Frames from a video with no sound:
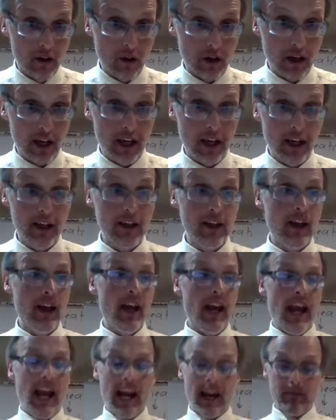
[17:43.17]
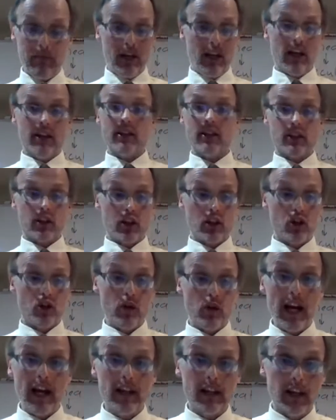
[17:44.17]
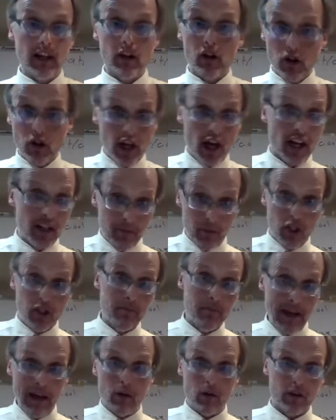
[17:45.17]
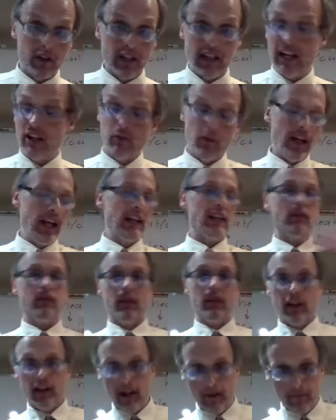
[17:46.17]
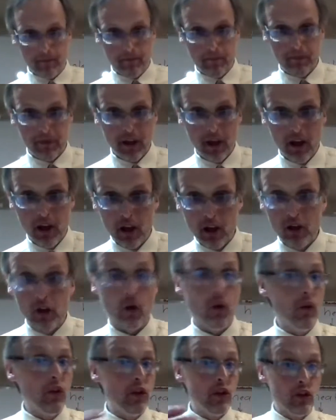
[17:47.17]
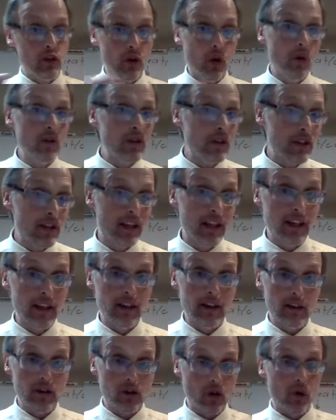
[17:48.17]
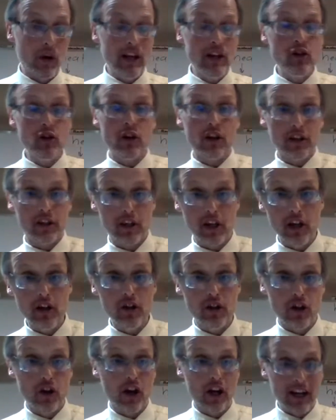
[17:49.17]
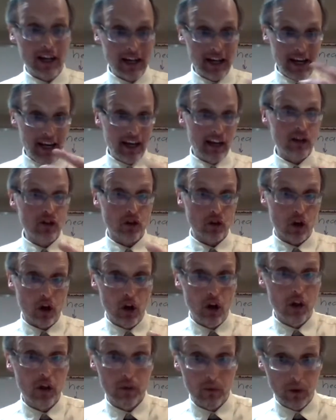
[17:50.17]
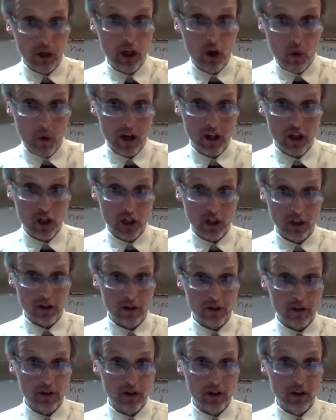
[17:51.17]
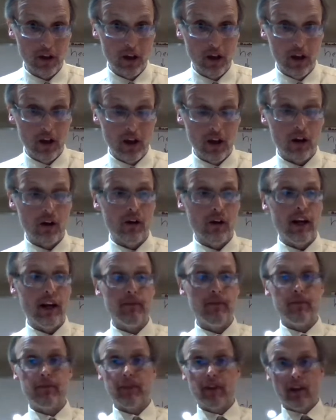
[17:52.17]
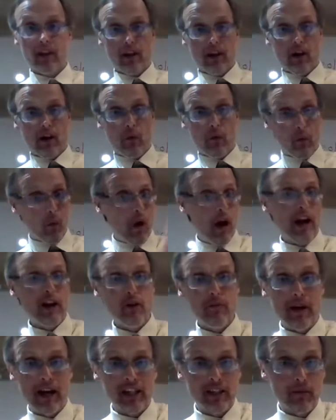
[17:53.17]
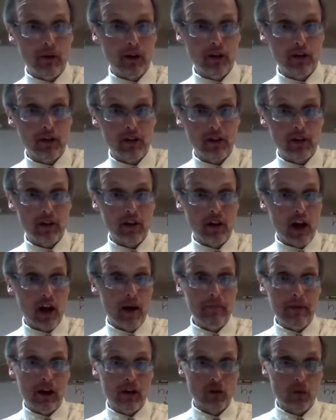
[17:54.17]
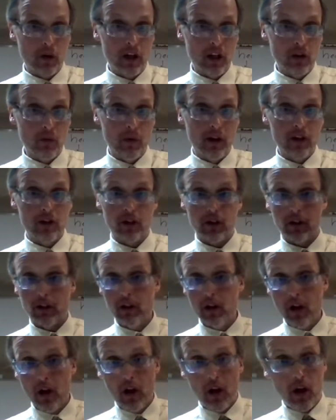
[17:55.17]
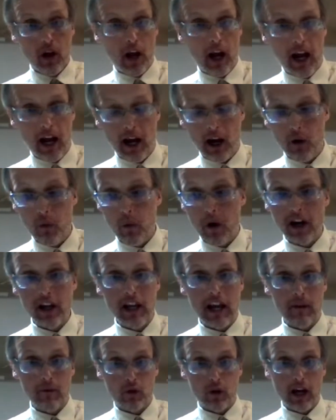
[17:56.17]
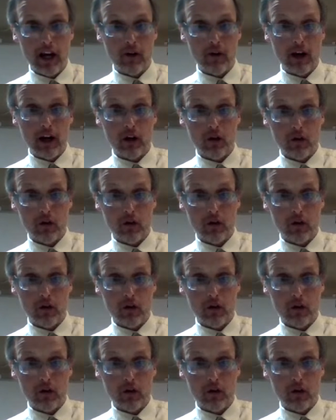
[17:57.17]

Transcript: Okay, and because it's contracting, there's not as much bounce, and that's why you have to fill it up. So so in your discussion, you're going to need to answer all three questions. All right. Why do basketballs not bounce well in the winter? Why do you have crack?